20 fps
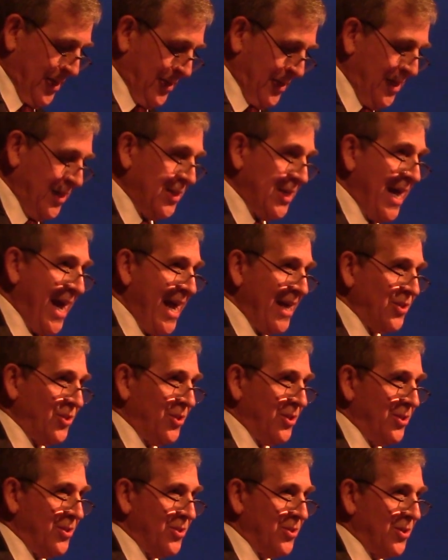these
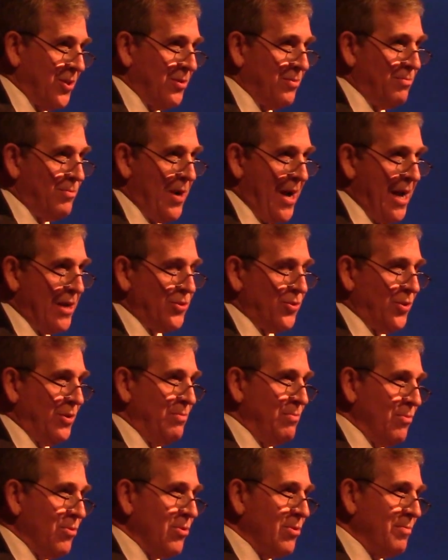actions are
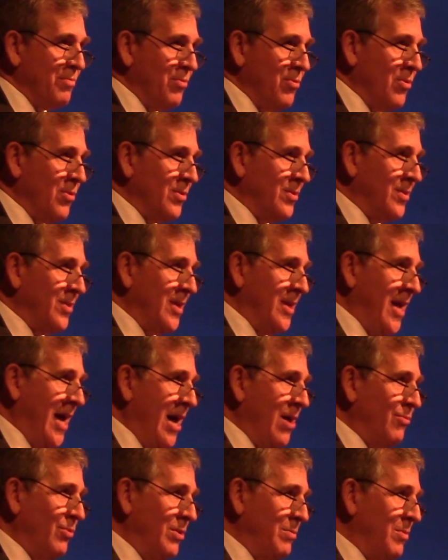actually more important than
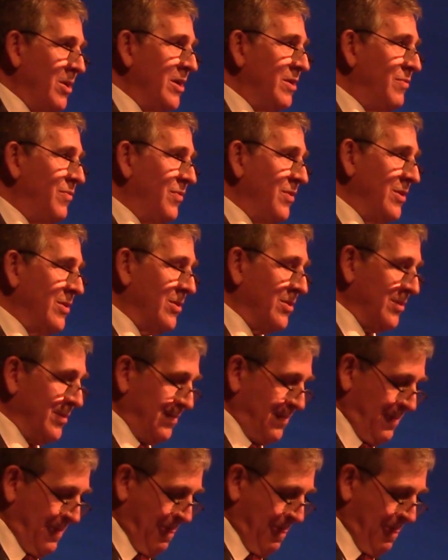how we might feel.